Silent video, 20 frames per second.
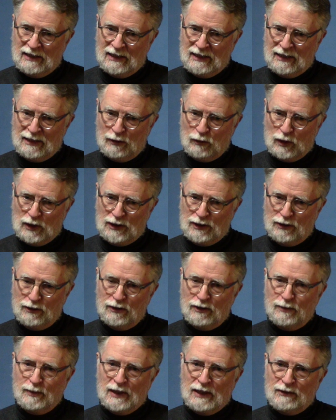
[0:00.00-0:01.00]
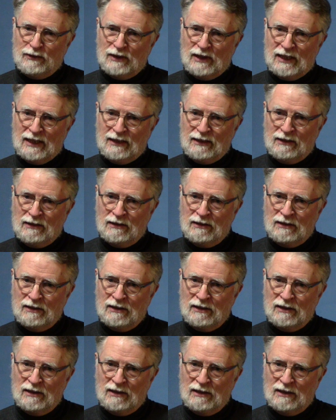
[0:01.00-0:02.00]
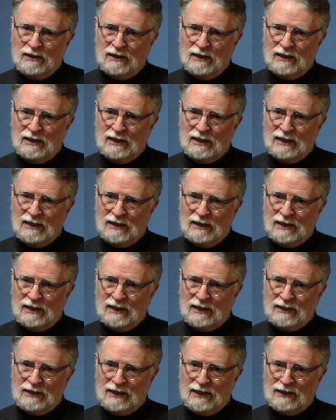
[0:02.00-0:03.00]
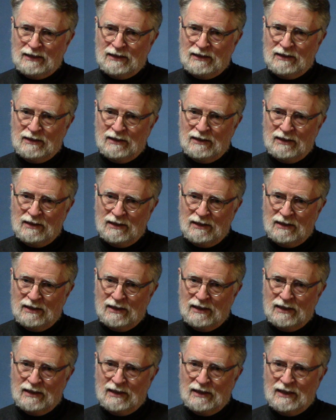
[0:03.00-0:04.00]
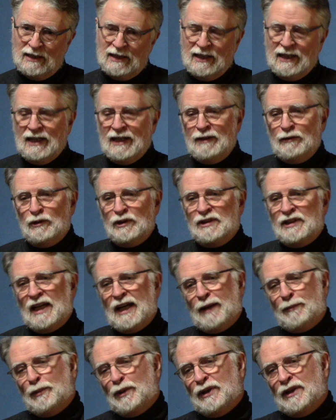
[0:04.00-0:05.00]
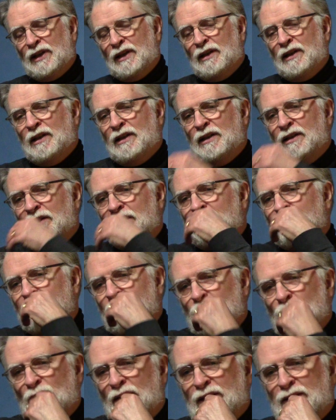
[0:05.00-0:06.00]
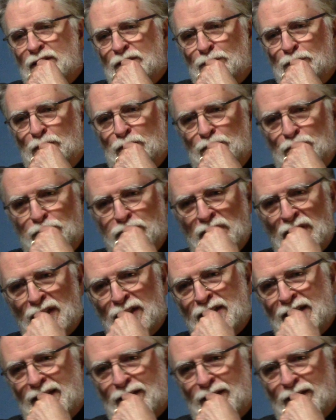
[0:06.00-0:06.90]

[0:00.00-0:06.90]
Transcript: And I wondered about that. And yet I was happy trying to plot